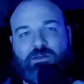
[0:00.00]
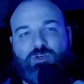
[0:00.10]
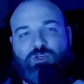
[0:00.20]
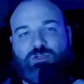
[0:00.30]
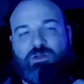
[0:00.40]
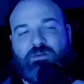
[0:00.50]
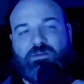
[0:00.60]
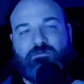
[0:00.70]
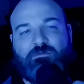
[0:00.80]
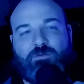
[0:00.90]
shoving
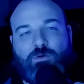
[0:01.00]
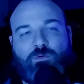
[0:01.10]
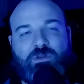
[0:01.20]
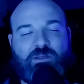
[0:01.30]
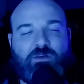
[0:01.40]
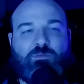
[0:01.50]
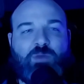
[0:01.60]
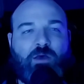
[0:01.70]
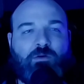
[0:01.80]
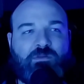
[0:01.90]
food in your
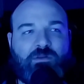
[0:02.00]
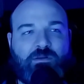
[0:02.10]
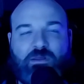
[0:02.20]
mouth and